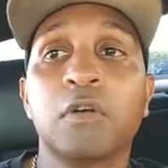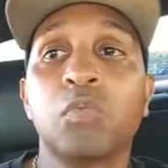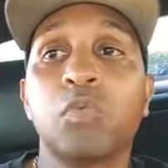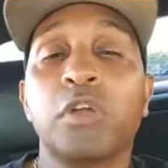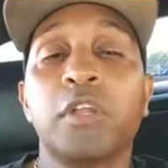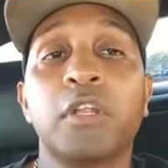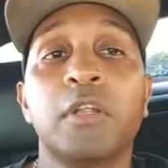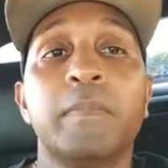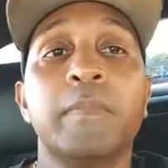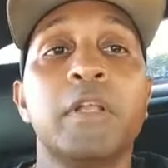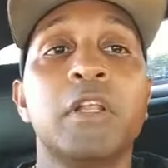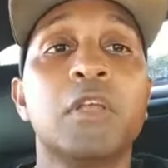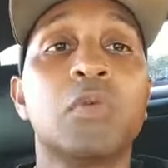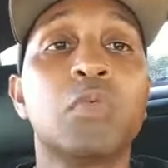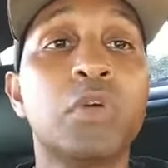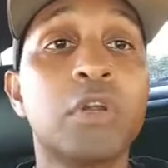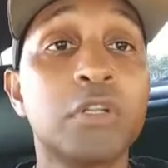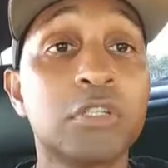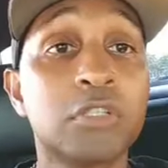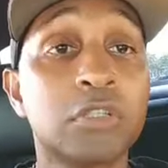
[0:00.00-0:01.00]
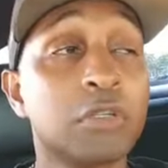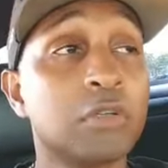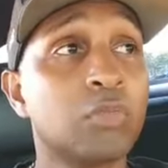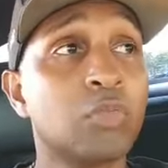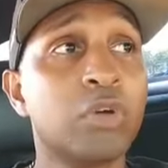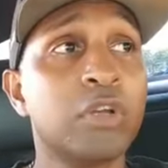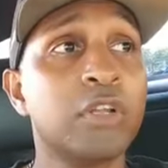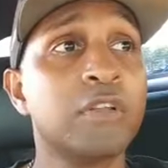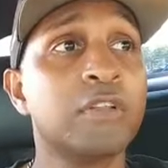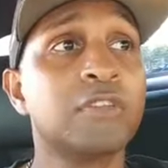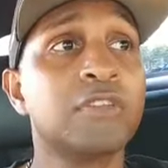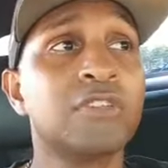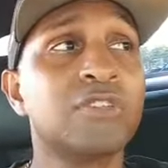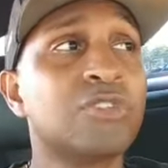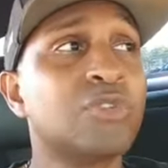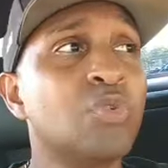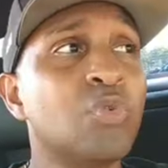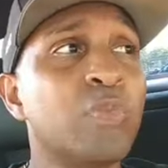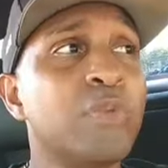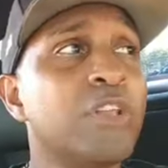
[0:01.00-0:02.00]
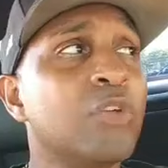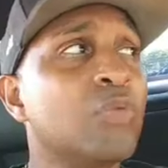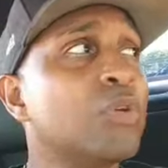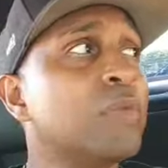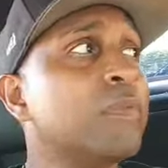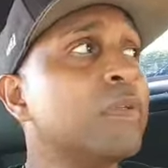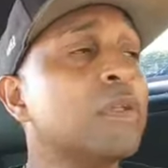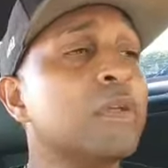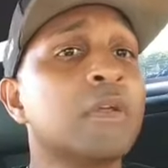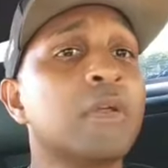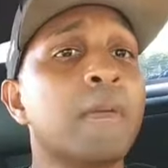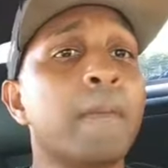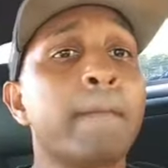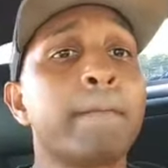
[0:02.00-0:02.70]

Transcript: one in a million, one in 2 million, 1 billion.